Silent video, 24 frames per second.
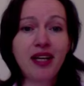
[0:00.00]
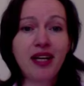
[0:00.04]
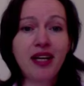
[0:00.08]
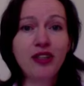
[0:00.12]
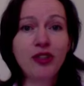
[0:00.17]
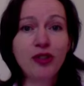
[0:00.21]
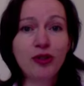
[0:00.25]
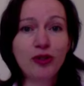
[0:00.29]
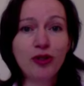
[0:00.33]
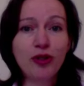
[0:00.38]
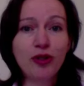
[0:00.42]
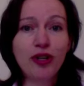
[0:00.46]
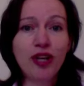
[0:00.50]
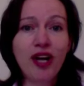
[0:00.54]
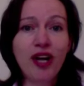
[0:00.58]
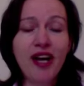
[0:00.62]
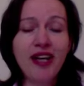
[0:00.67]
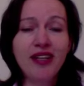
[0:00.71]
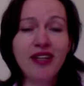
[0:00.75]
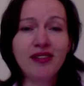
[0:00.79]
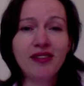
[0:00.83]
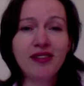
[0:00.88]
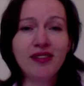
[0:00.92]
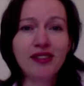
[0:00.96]
Draw
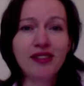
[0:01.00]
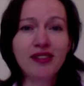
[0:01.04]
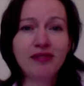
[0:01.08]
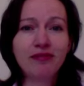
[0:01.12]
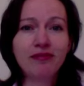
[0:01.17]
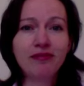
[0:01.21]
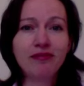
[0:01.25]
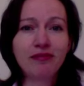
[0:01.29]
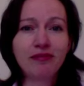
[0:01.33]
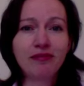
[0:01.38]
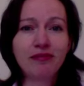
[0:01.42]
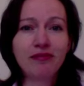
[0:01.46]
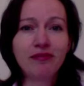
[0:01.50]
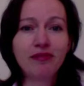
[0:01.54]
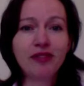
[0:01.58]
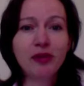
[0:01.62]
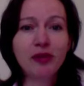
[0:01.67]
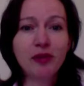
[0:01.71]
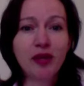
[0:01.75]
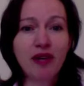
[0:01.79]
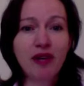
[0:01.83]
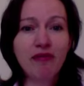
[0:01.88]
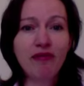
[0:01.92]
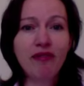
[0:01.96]
lines. So we
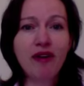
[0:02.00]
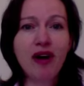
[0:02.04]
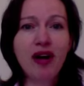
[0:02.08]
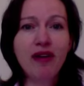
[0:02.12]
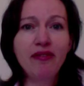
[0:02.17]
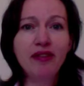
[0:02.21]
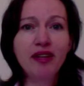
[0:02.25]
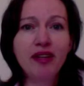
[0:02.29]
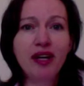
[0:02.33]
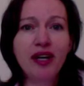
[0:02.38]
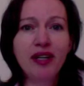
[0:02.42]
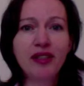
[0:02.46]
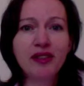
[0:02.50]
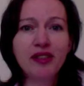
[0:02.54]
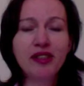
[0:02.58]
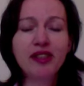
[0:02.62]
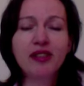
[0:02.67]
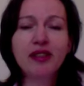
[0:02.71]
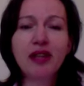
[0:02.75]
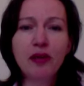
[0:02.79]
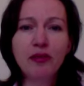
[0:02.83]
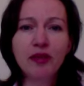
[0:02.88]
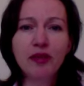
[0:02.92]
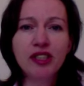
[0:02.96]
have 5 lines,
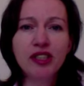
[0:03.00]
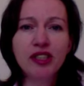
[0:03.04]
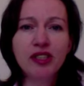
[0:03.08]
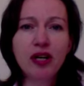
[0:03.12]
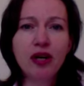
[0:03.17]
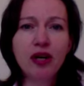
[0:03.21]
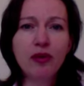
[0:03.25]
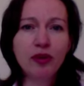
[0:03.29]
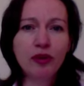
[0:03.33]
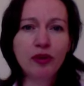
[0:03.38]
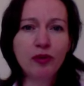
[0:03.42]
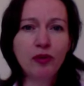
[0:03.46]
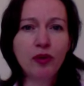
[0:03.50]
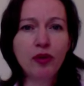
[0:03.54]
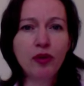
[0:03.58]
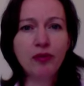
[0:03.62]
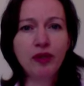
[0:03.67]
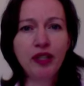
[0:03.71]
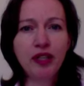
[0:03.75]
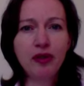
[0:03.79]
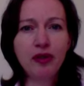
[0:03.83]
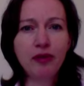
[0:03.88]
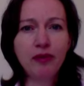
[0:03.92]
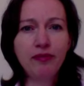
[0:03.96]
and we start with what we
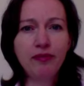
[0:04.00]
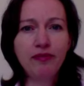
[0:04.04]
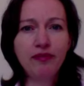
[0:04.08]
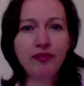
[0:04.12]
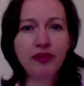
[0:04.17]
know.